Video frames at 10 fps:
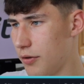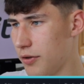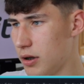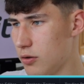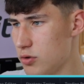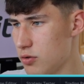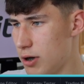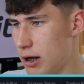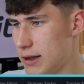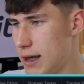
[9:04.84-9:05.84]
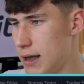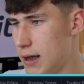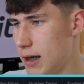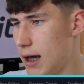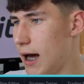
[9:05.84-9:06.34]
think it was around
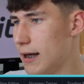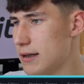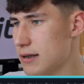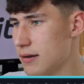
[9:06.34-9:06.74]
here at